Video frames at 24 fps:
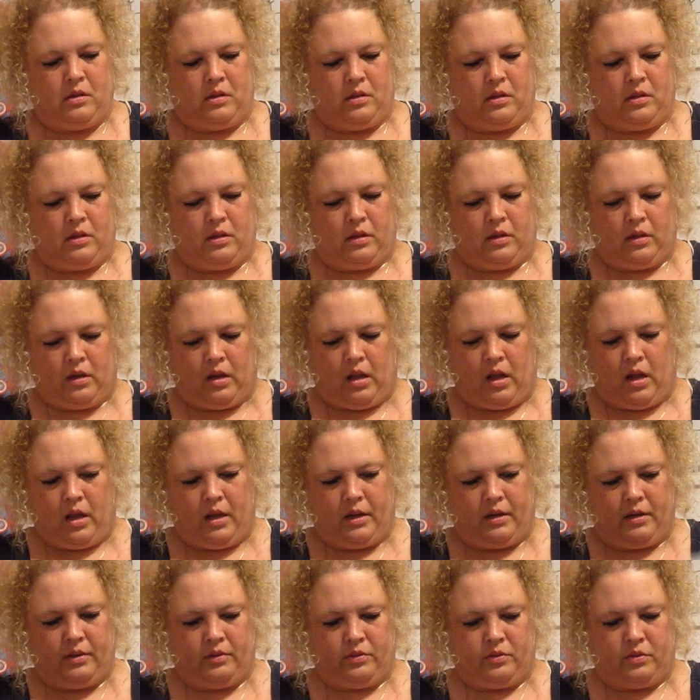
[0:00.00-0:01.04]
A
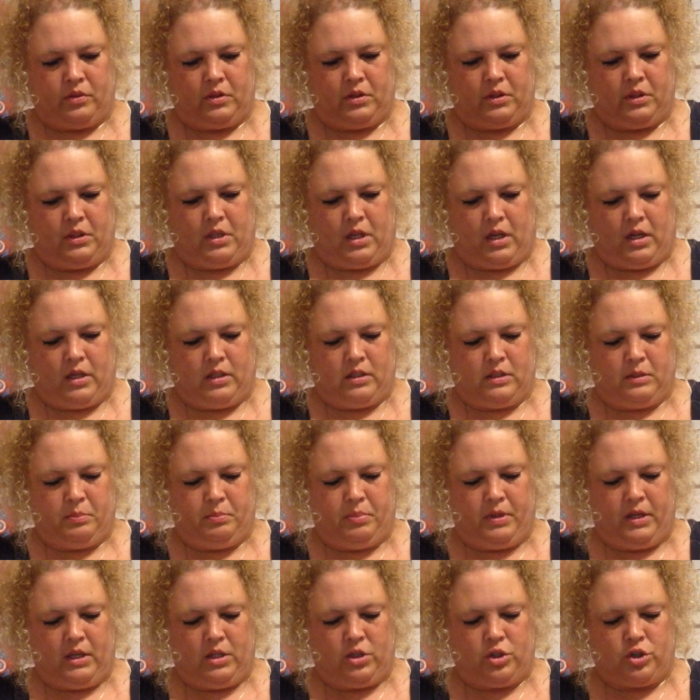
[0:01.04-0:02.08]
lot of really nice
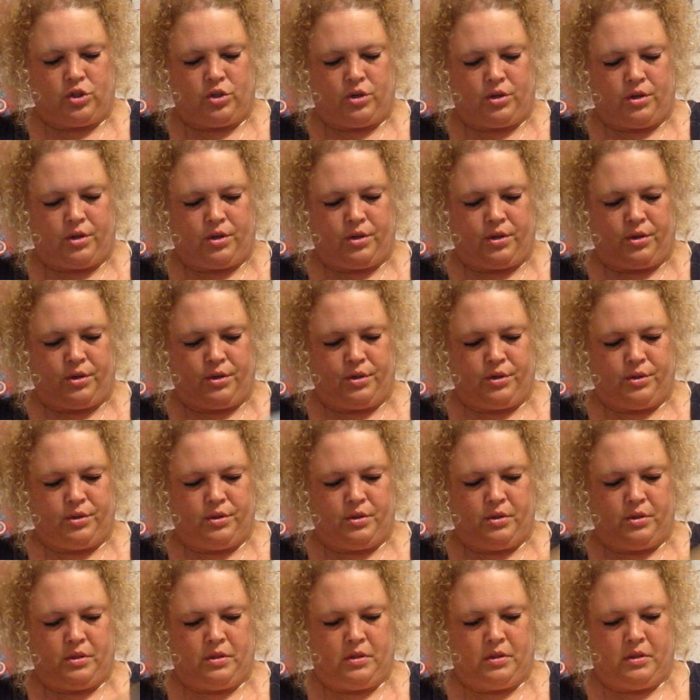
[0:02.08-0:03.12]

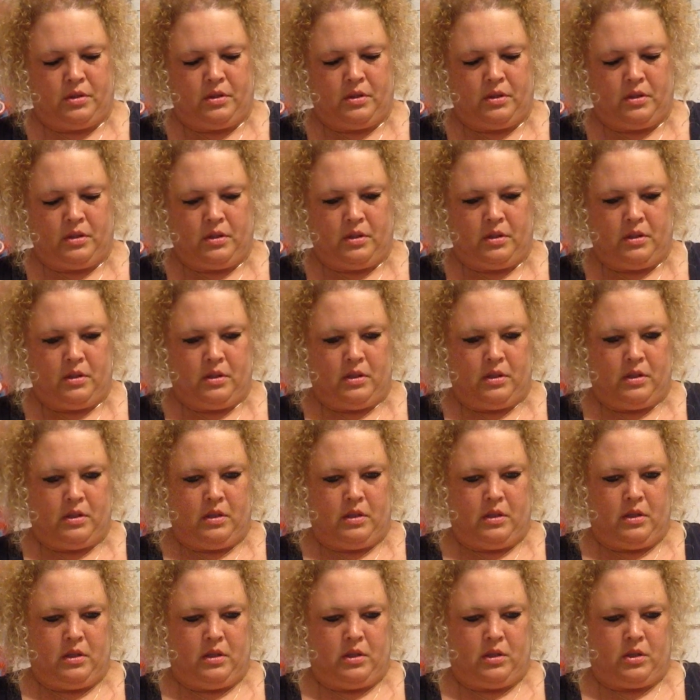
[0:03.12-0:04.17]
pictures.
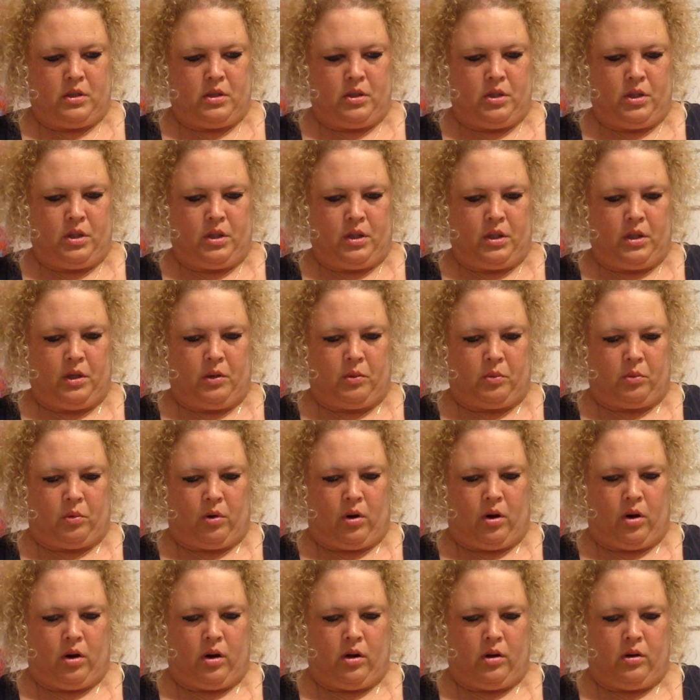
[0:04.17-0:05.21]
Cook It
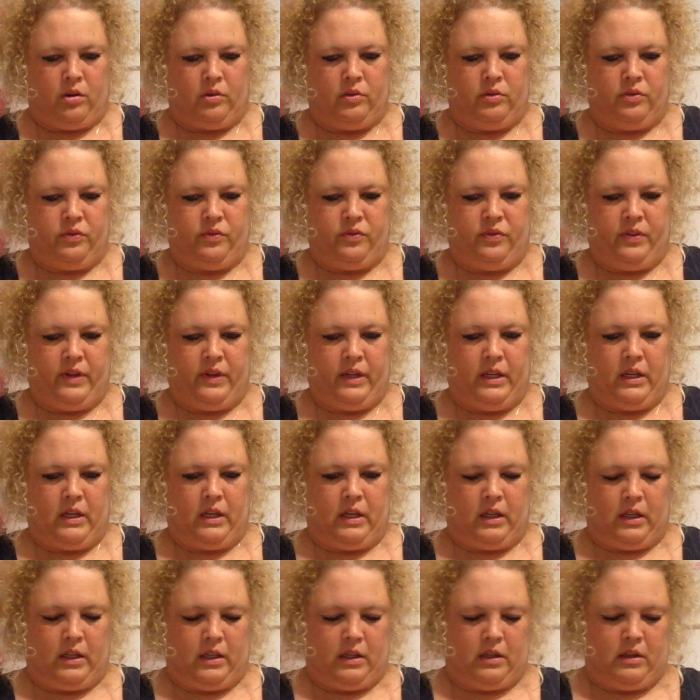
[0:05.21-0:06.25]
Raw,
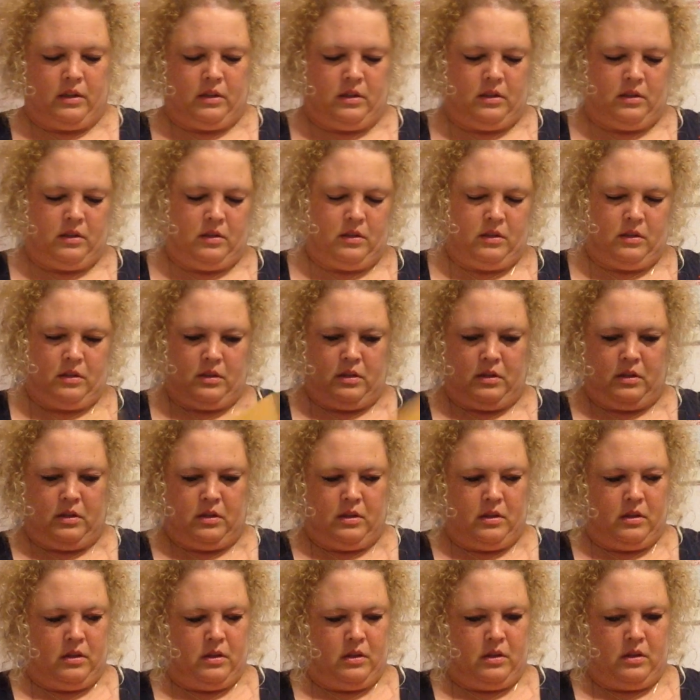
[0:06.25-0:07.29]
Finland.
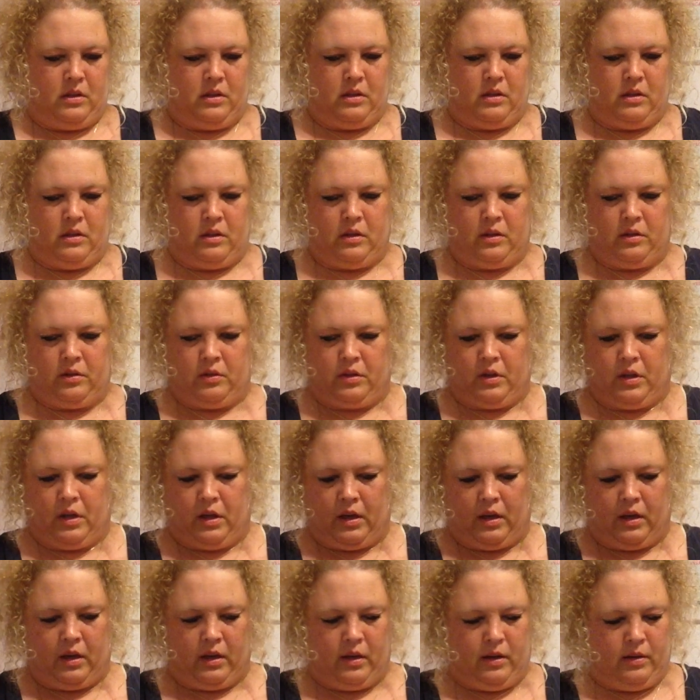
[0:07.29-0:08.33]

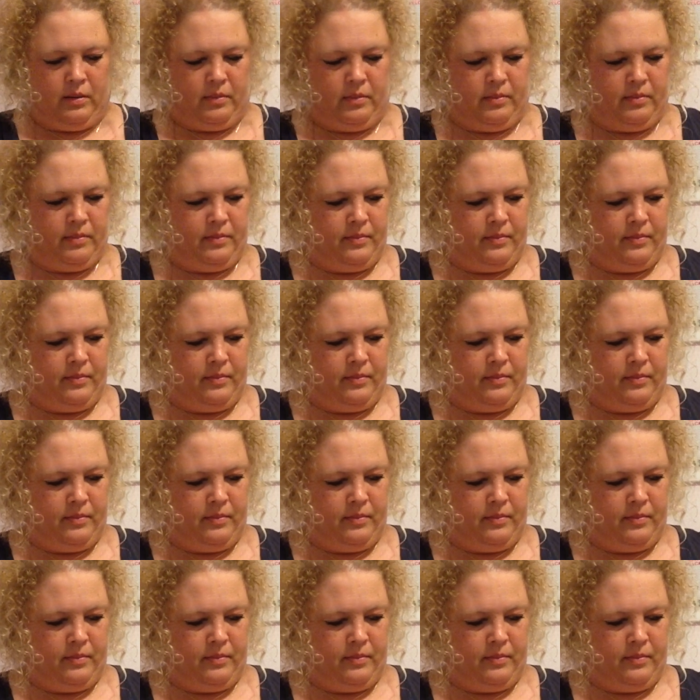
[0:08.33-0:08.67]
Okay.